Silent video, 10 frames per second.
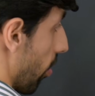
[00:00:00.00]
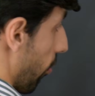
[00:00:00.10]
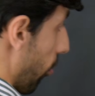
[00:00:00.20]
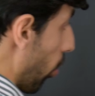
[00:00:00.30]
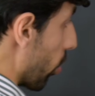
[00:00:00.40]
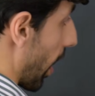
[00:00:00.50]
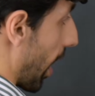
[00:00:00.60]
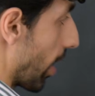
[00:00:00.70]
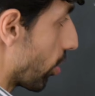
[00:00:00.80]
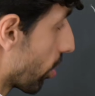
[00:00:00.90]
fold
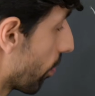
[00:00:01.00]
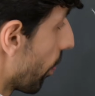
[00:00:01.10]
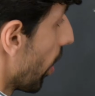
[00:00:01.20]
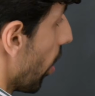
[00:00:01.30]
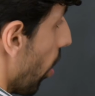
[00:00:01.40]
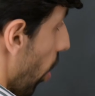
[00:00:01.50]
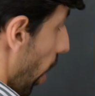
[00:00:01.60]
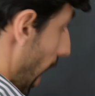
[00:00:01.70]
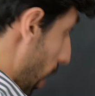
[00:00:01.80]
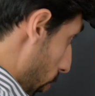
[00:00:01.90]
edge,
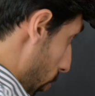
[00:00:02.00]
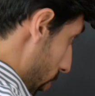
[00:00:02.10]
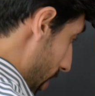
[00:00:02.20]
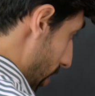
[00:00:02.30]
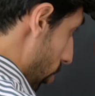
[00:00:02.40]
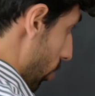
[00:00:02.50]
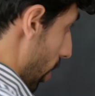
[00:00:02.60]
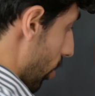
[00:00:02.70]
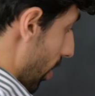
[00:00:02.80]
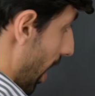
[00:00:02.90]
and we would then
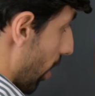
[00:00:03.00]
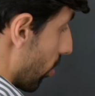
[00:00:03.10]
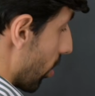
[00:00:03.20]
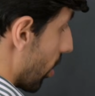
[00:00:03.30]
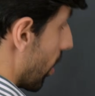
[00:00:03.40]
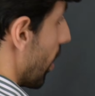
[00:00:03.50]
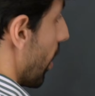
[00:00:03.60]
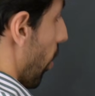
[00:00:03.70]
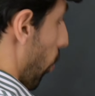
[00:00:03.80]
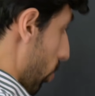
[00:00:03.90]
stretch it out,
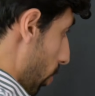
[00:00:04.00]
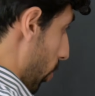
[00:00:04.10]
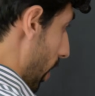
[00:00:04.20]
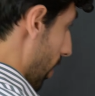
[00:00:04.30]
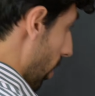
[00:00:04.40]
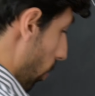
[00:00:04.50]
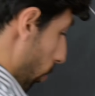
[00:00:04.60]
what we would end up